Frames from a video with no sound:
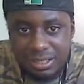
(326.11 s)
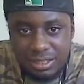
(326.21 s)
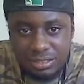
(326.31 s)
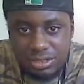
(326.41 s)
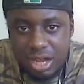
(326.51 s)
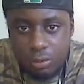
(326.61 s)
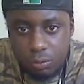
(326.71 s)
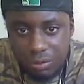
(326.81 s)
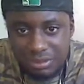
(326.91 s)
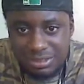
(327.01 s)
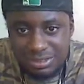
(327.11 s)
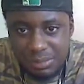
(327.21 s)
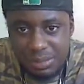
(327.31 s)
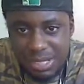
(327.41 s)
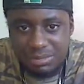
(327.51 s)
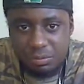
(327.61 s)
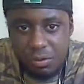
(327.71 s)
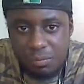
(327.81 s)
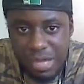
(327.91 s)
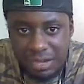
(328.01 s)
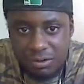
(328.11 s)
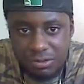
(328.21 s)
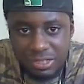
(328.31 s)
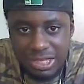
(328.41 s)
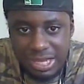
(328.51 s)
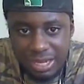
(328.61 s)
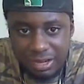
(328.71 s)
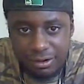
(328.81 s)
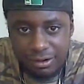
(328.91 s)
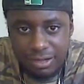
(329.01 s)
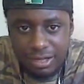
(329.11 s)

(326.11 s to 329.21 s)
Because I want to see basketball back on the air.